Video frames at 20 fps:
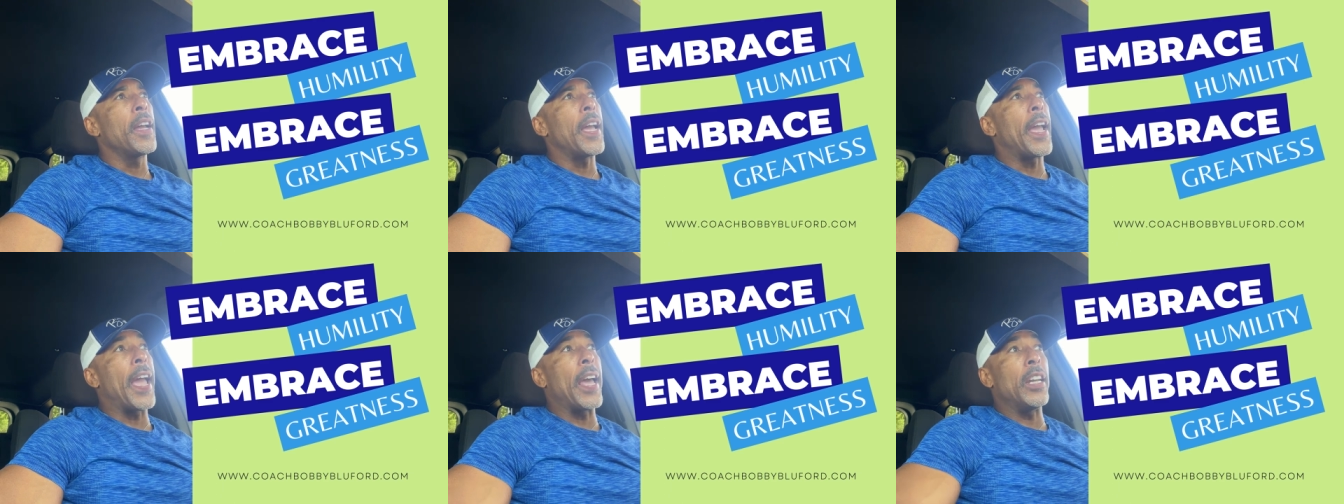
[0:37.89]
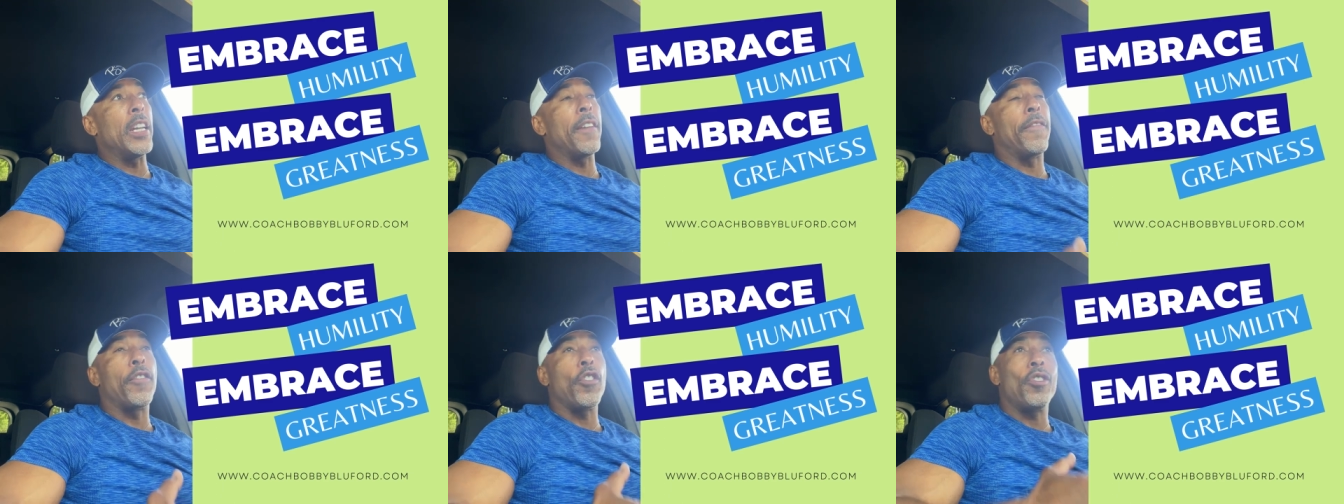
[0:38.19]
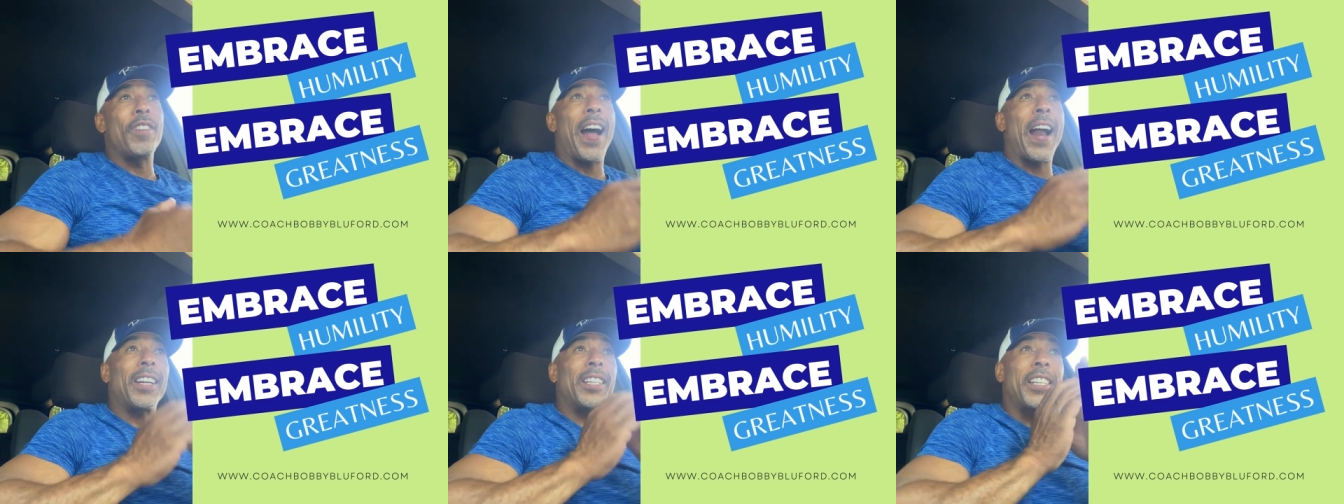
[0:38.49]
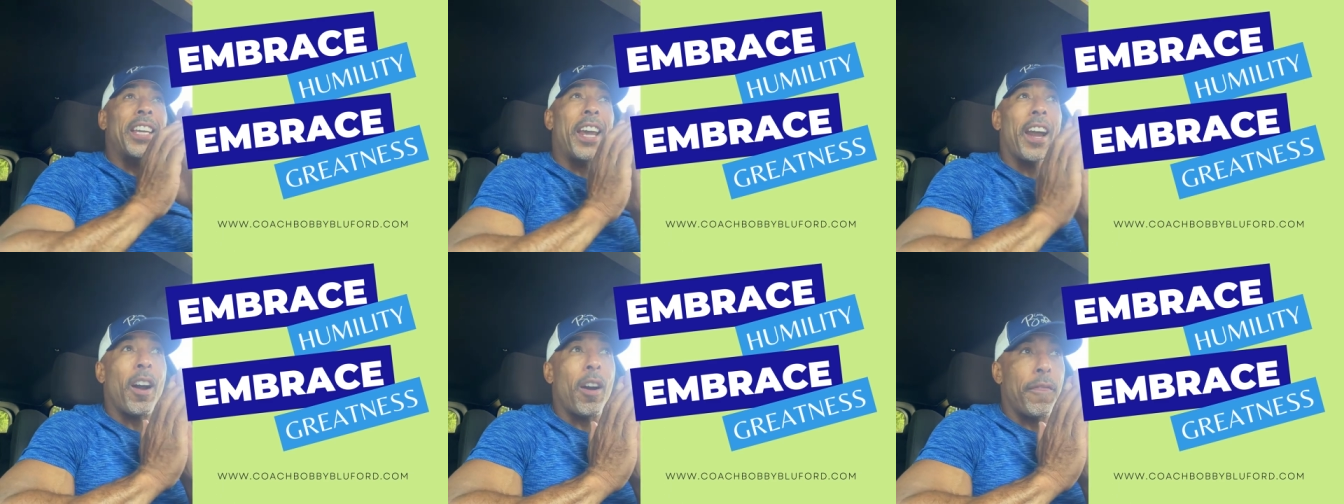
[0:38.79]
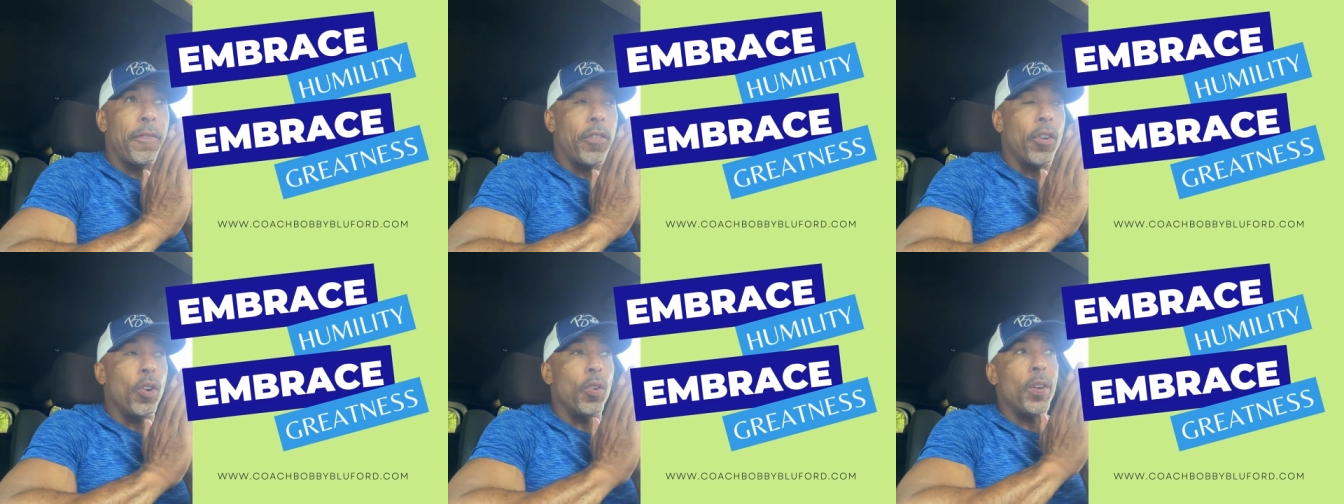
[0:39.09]
And if you're not
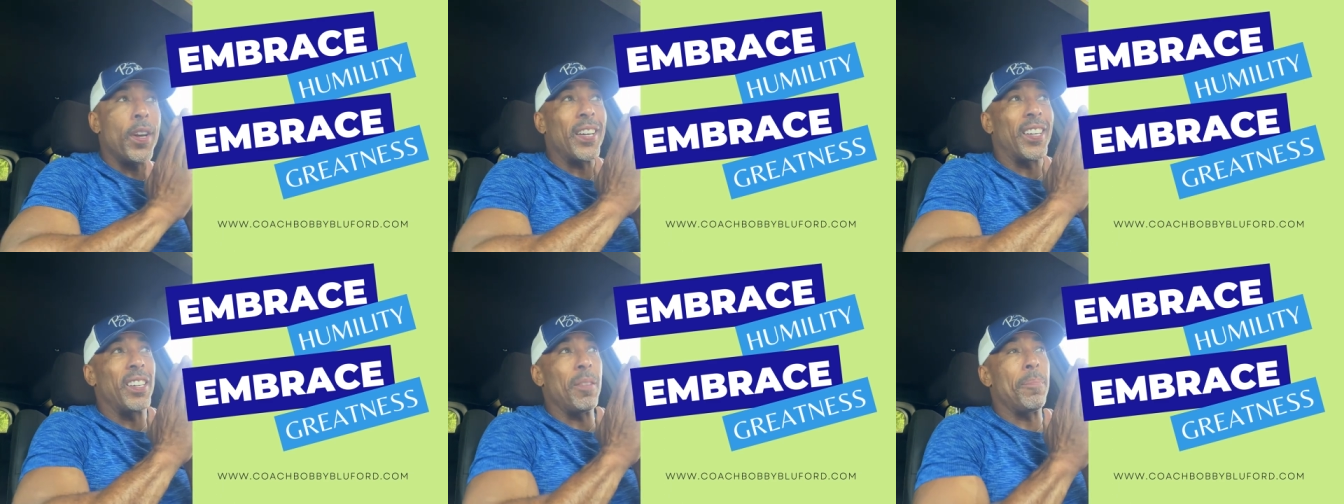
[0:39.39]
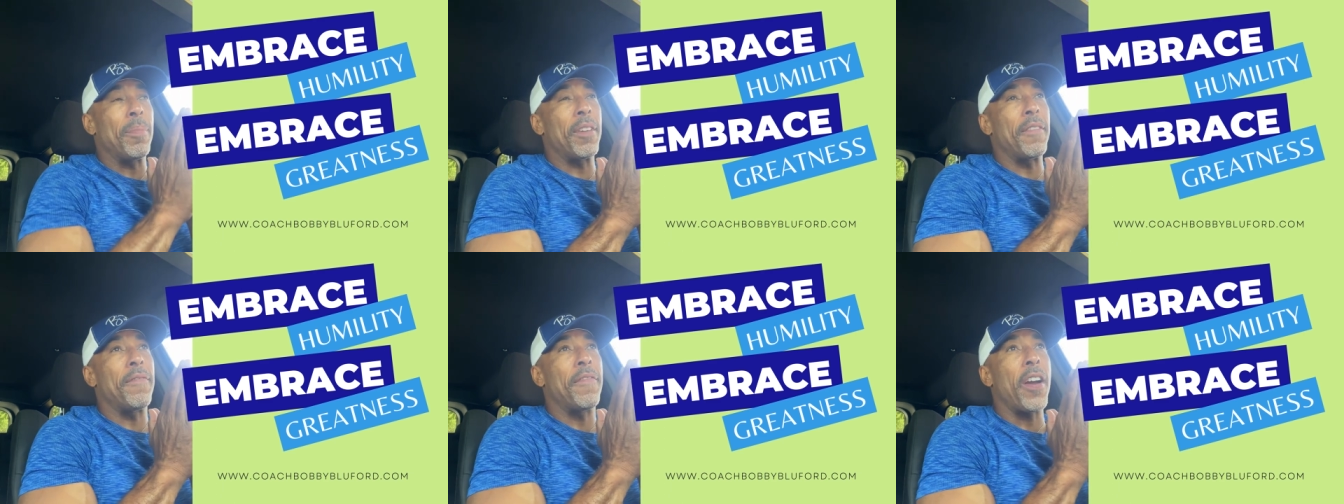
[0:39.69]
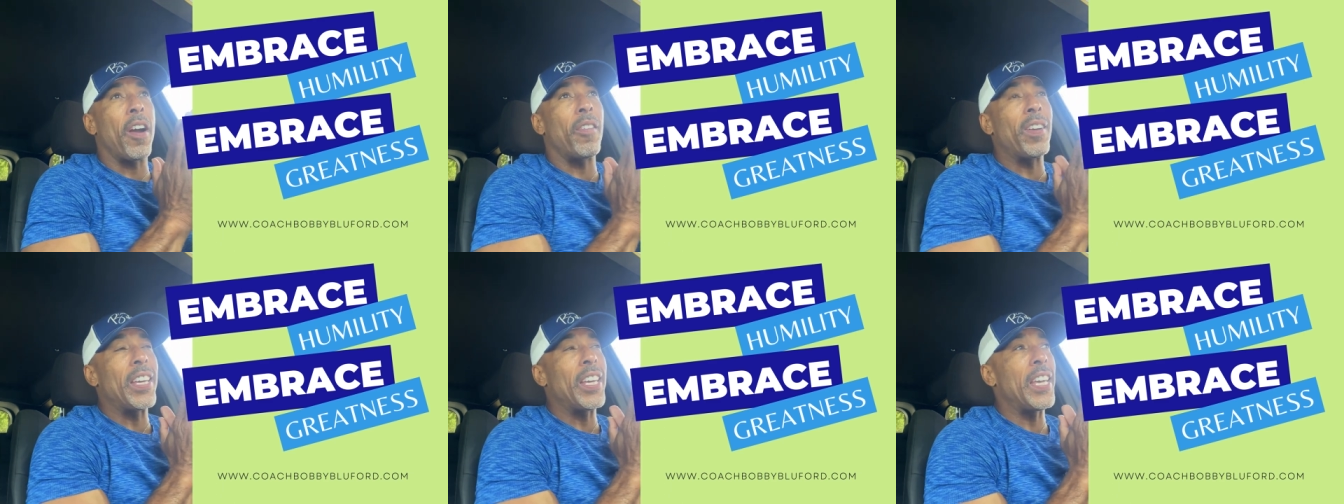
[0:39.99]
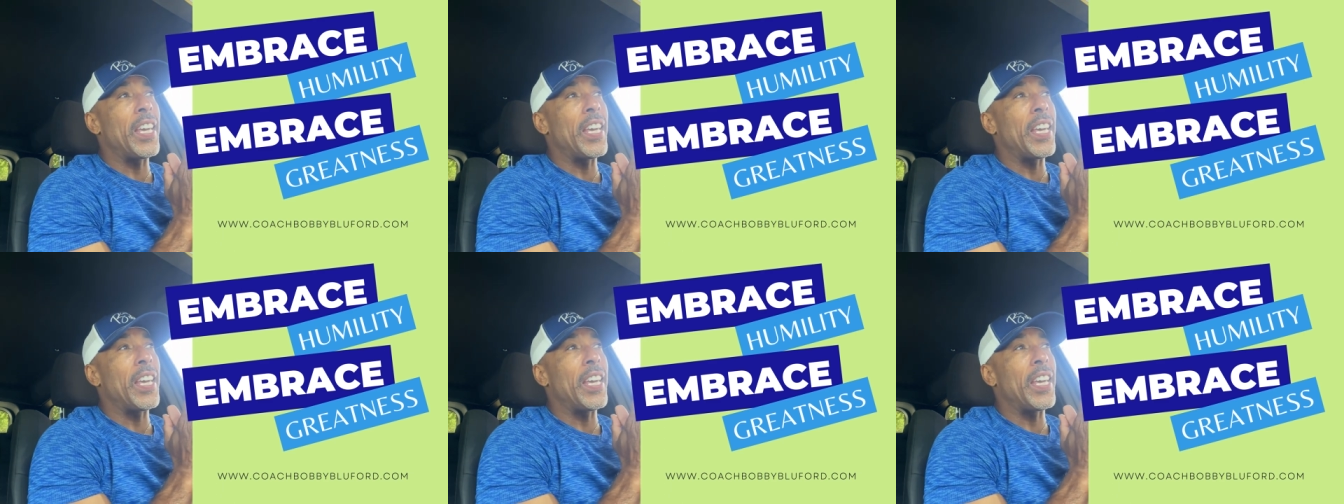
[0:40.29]
careful, it can be very